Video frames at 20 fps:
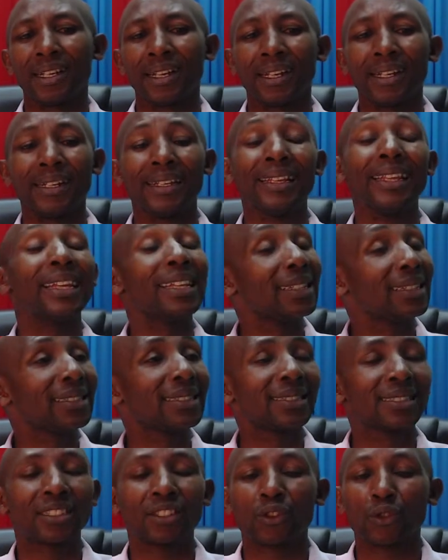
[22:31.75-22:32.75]
And
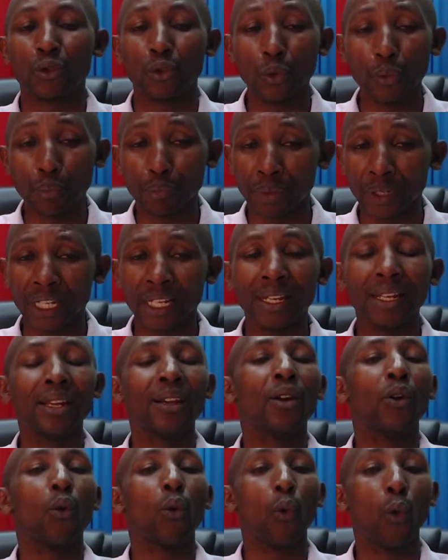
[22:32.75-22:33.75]
this should be
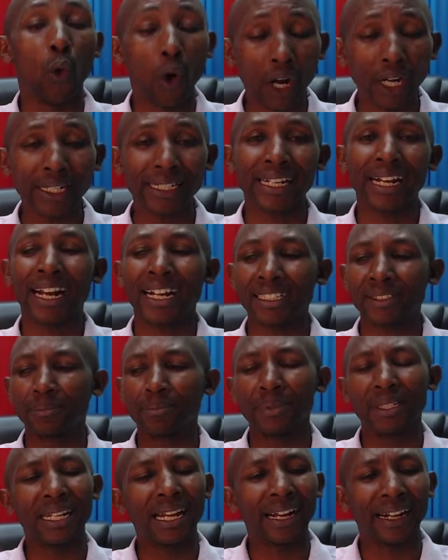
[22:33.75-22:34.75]
what has
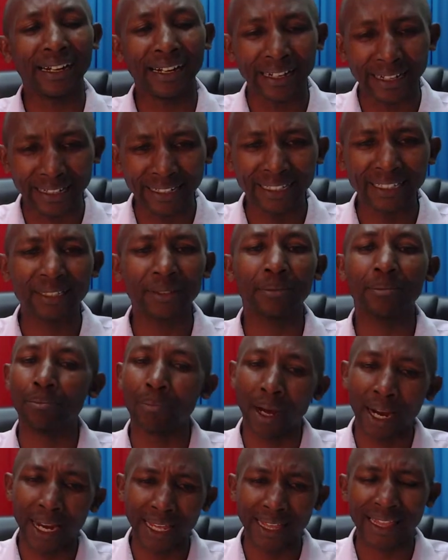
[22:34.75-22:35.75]
been agreed
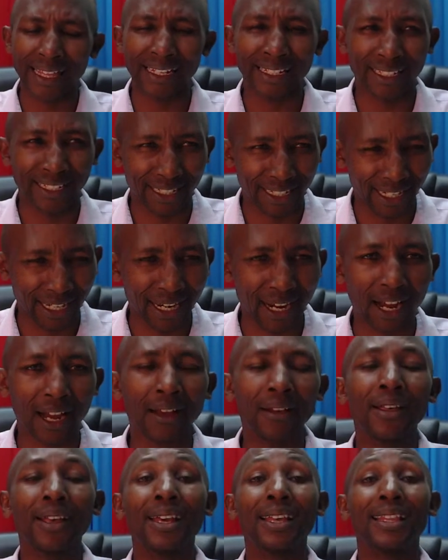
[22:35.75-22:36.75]
by the
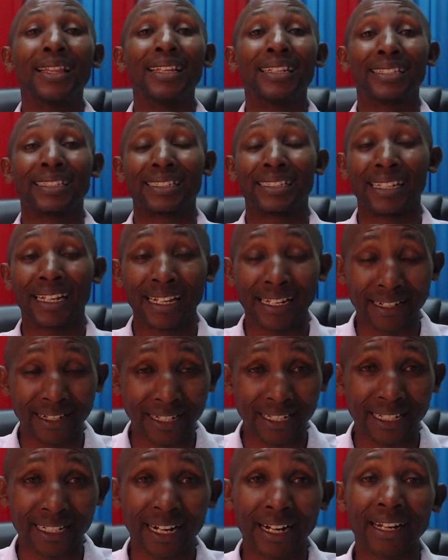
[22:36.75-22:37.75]
chair, the
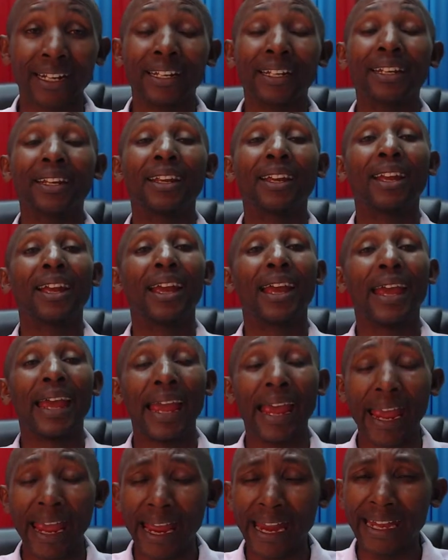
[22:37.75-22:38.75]
secretary,
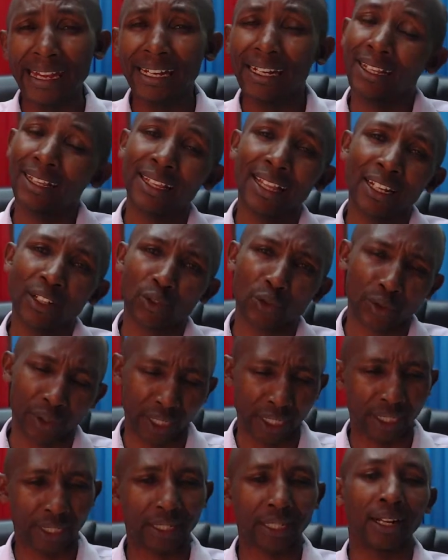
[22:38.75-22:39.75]
and the
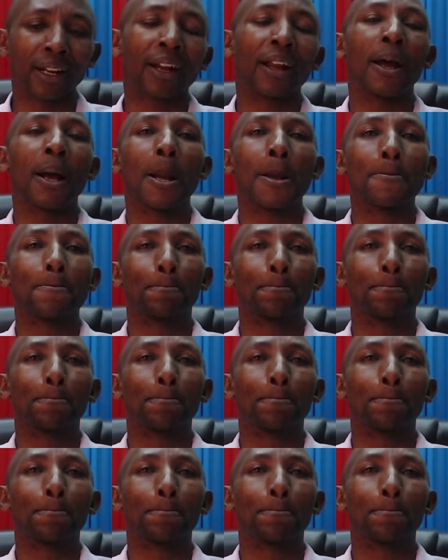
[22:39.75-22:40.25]
treasurer.